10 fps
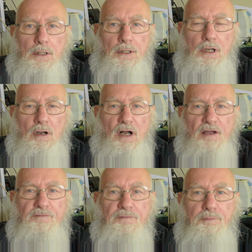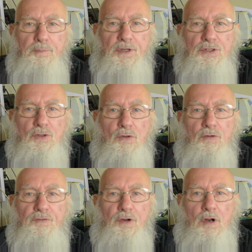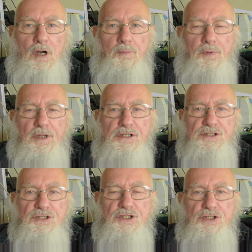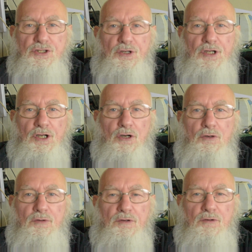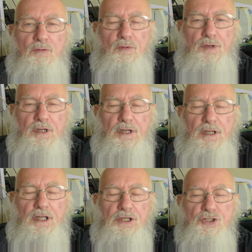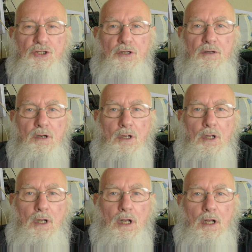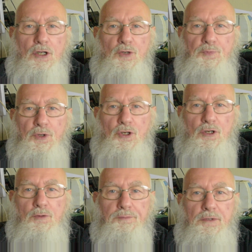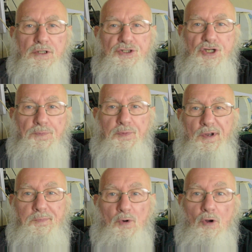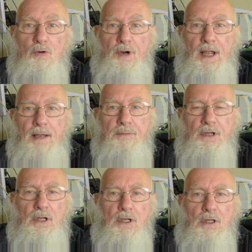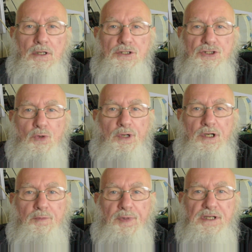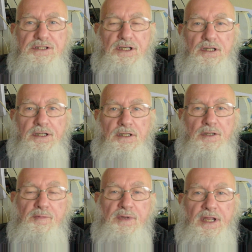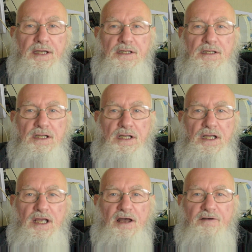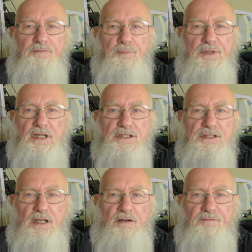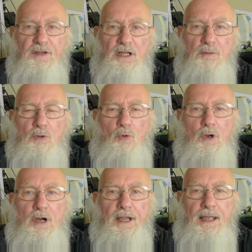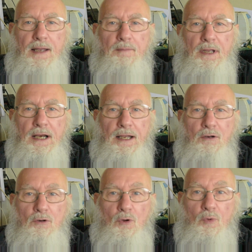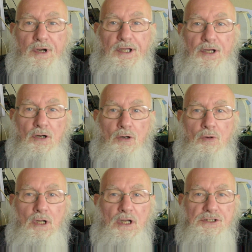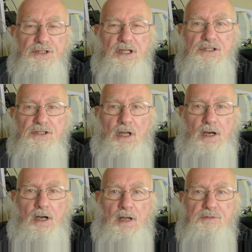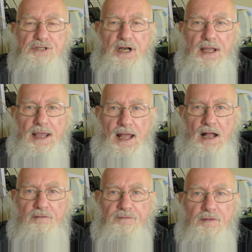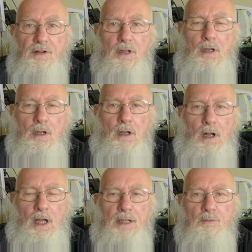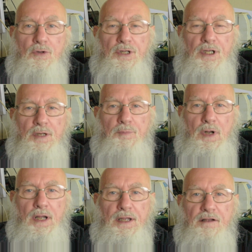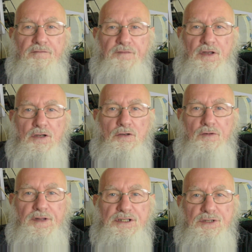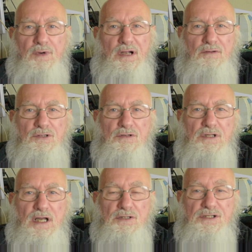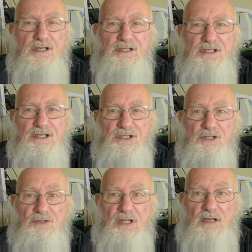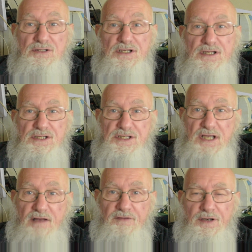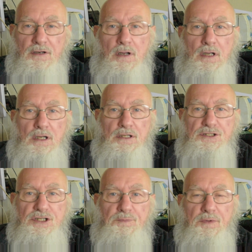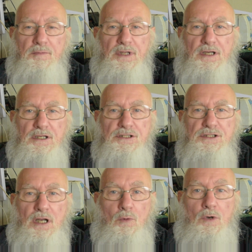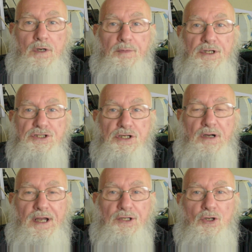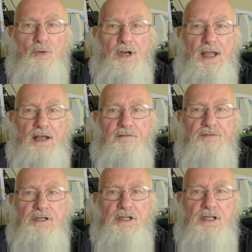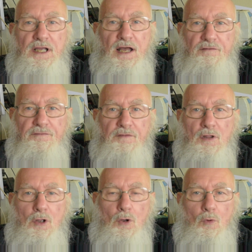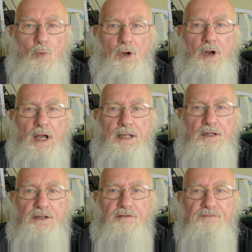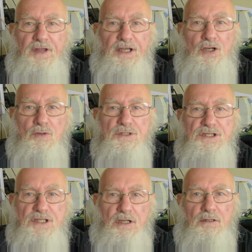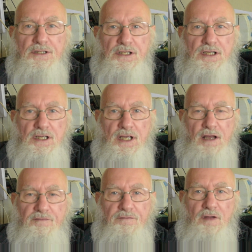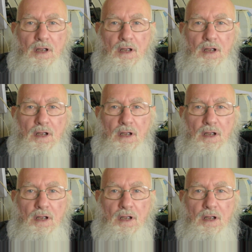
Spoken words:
Now, I've been told there are places that you can go to get your computer chip reprogrammed so it'll basically eliminate the DEF, but that's not available where I am and I don't know where to go, so that's not an option I have. I am looking at buying a vehicle that's around 2006, 2007, simply because I want to make sure I don't have DEF. Where I live, they don't sell DEF.